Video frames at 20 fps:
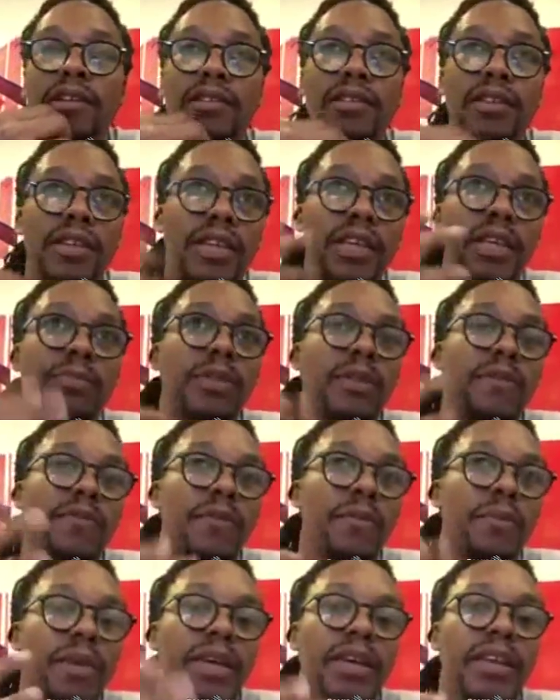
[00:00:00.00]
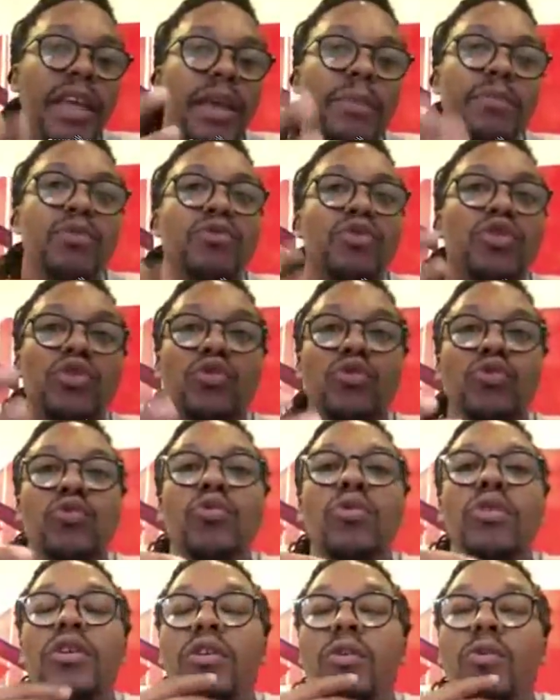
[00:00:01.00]
to keep them from being able
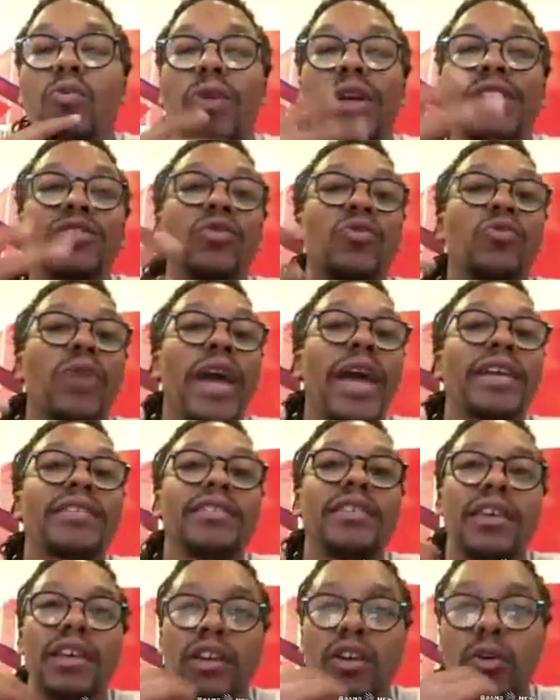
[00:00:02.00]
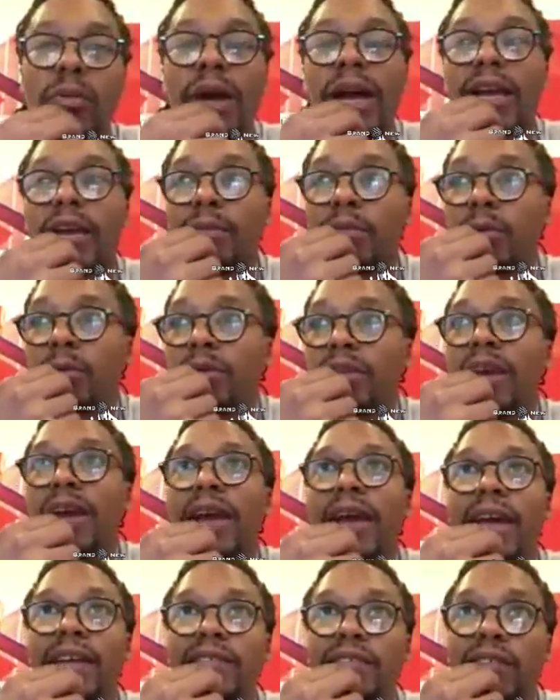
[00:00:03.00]
to resurrect and go back and be with
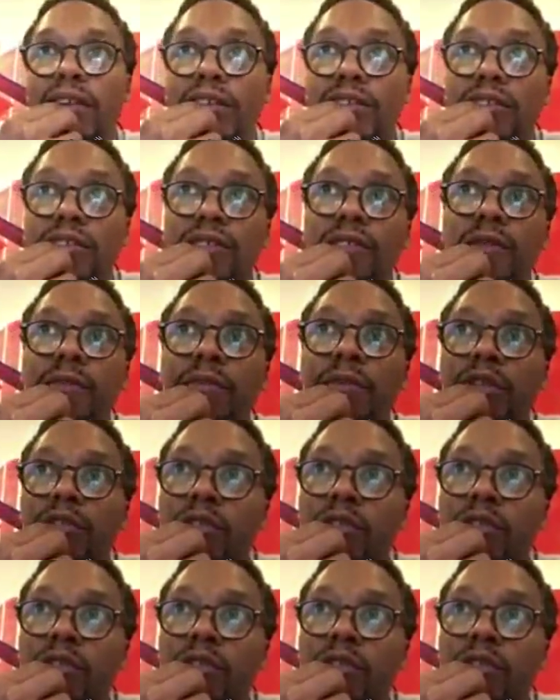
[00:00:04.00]
their ancestors.